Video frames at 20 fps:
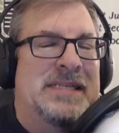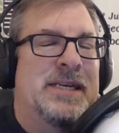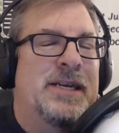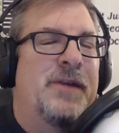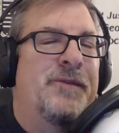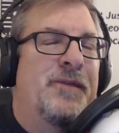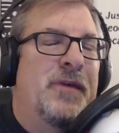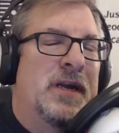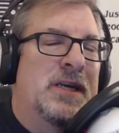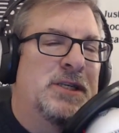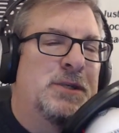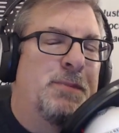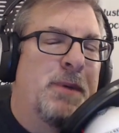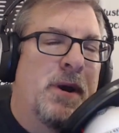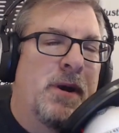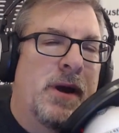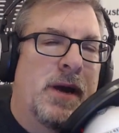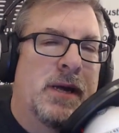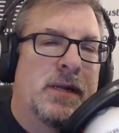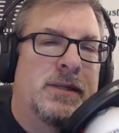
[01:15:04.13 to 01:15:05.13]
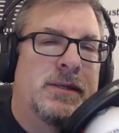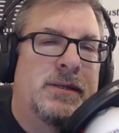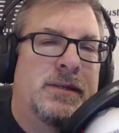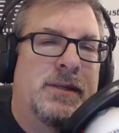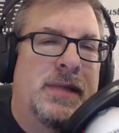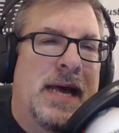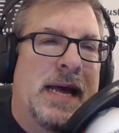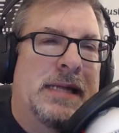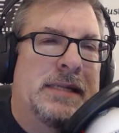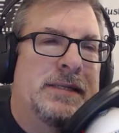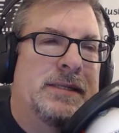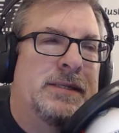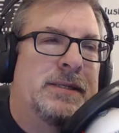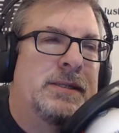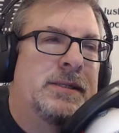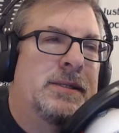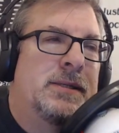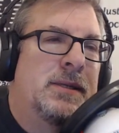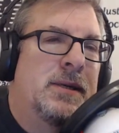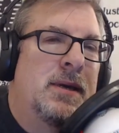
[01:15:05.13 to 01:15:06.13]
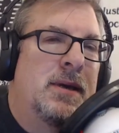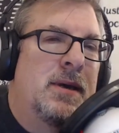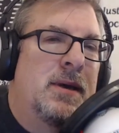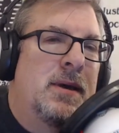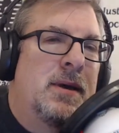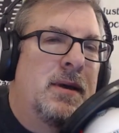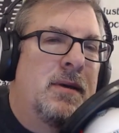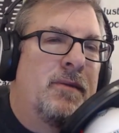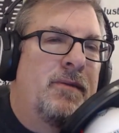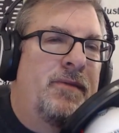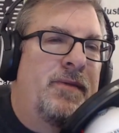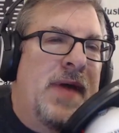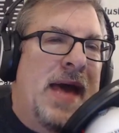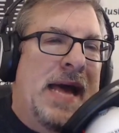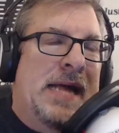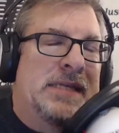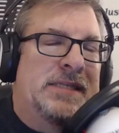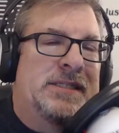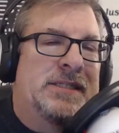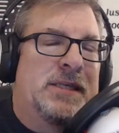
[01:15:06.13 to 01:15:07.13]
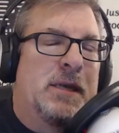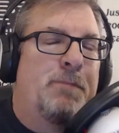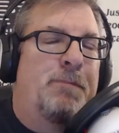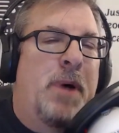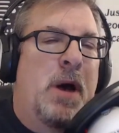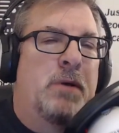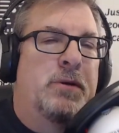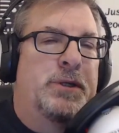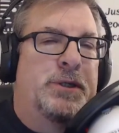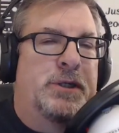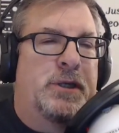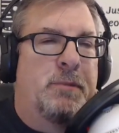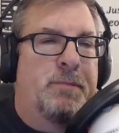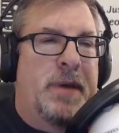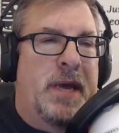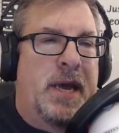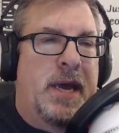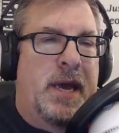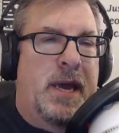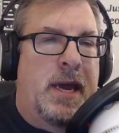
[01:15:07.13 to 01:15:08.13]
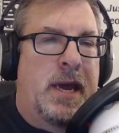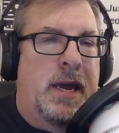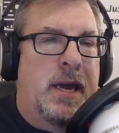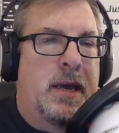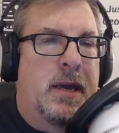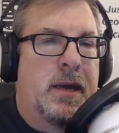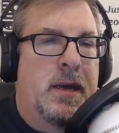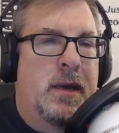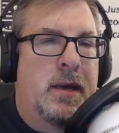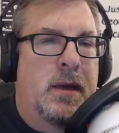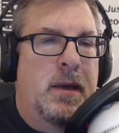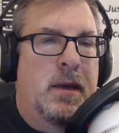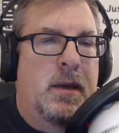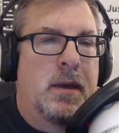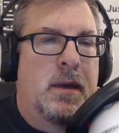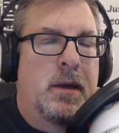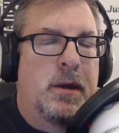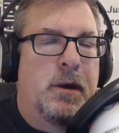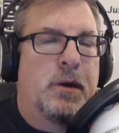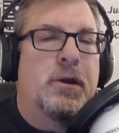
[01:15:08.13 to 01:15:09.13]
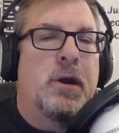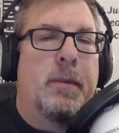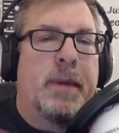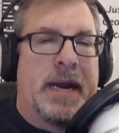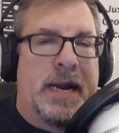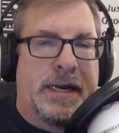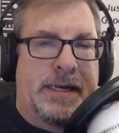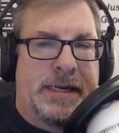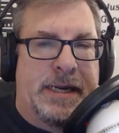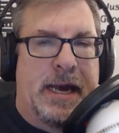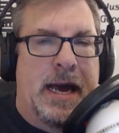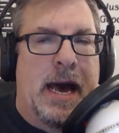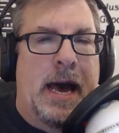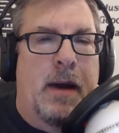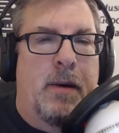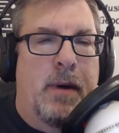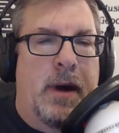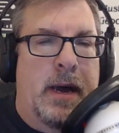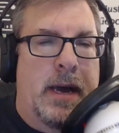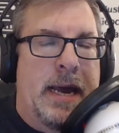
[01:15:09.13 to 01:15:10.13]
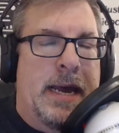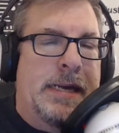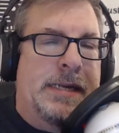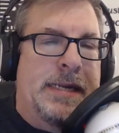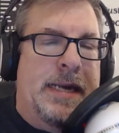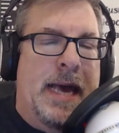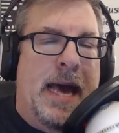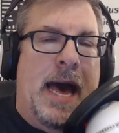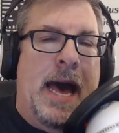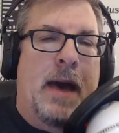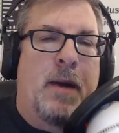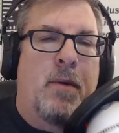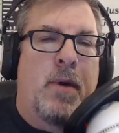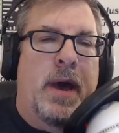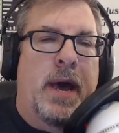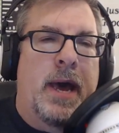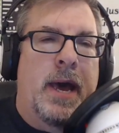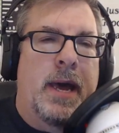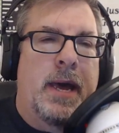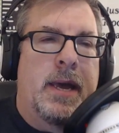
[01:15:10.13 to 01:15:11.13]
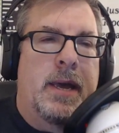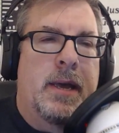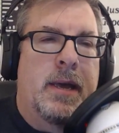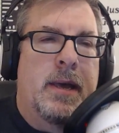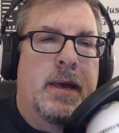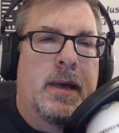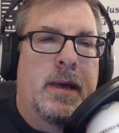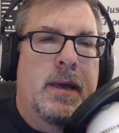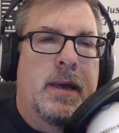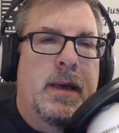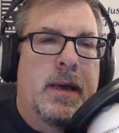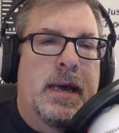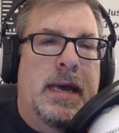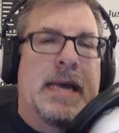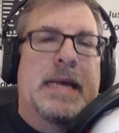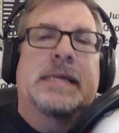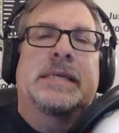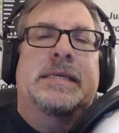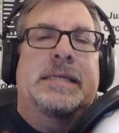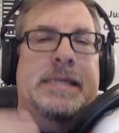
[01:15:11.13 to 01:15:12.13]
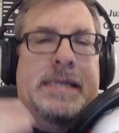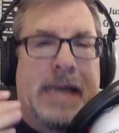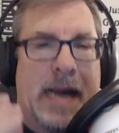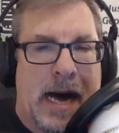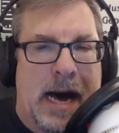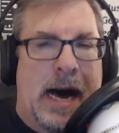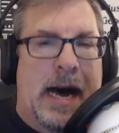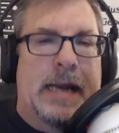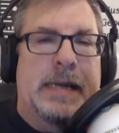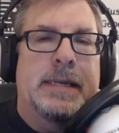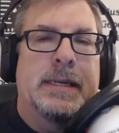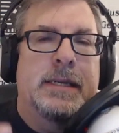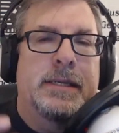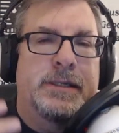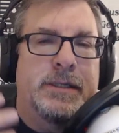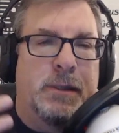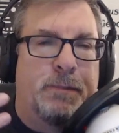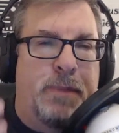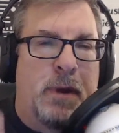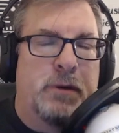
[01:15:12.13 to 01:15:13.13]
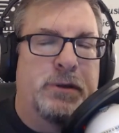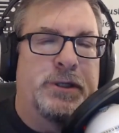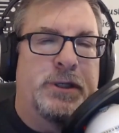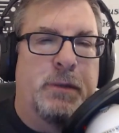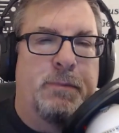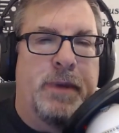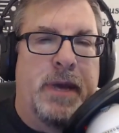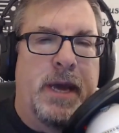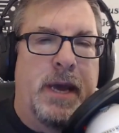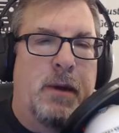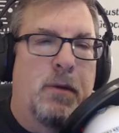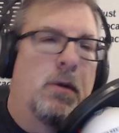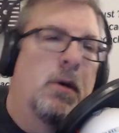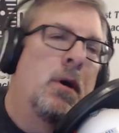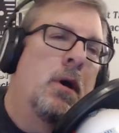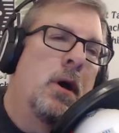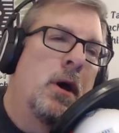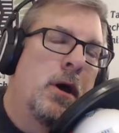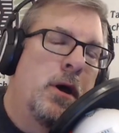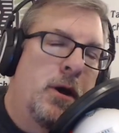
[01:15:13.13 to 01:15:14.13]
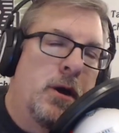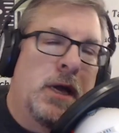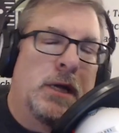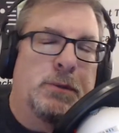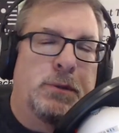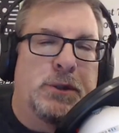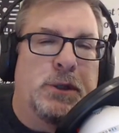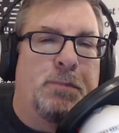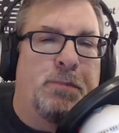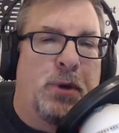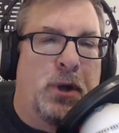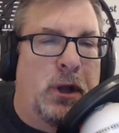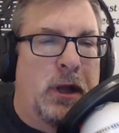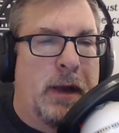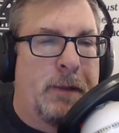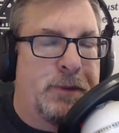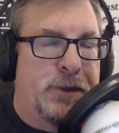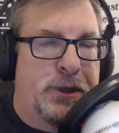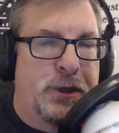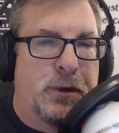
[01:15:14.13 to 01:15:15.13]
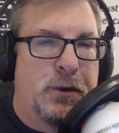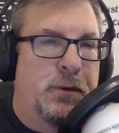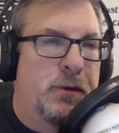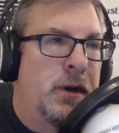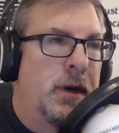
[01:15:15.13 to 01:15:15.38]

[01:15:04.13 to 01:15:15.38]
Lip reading: a different experience. That's supposed to be. You're talking about ET Highway. ET Highway is not supposed to be. You're not supposed to pull up to